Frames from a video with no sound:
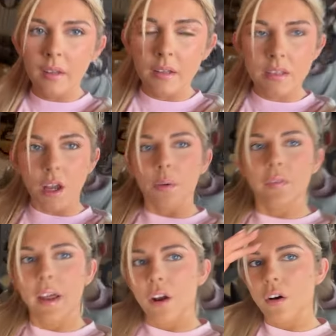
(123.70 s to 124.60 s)
So we've
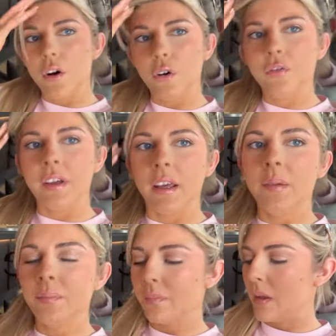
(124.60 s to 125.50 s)
had our coffee.
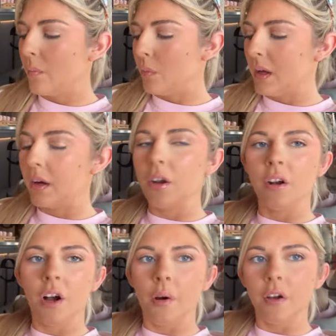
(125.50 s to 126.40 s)
We're
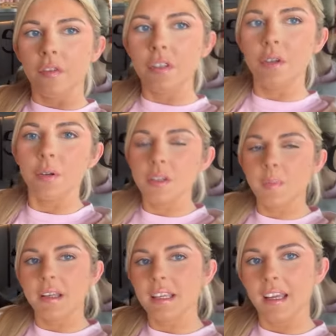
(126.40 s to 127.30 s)
gonna go over to
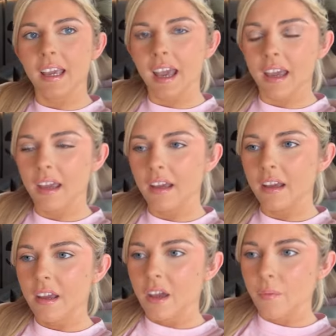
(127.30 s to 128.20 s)
Space UK,
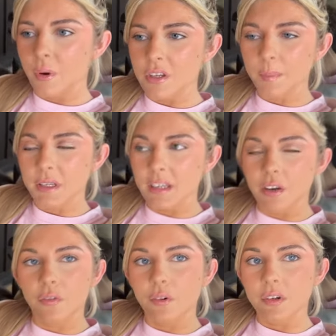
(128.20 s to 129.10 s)
which I'm
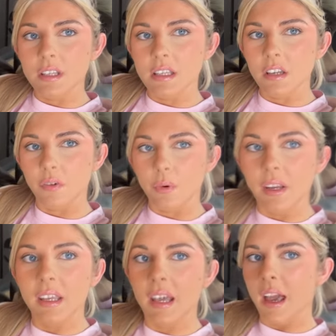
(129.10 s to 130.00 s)
excited for, because I still want to
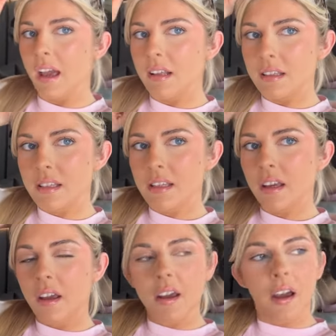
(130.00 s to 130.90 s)
get.
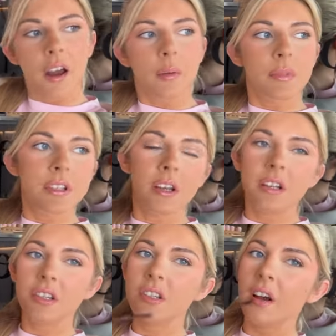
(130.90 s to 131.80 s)
And the sun
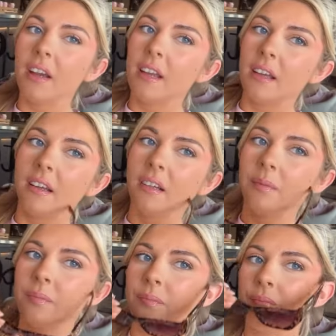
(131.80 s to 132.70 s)
is shining.
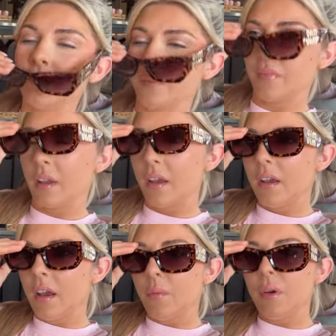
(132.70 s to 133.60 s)

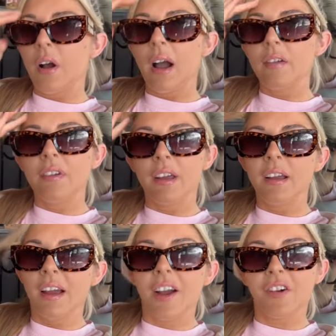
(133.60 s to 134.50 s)
We are having a
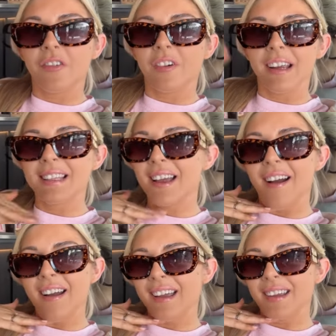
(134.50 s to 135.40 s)
great
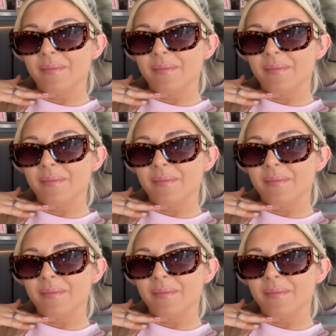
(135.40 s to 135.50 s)
time.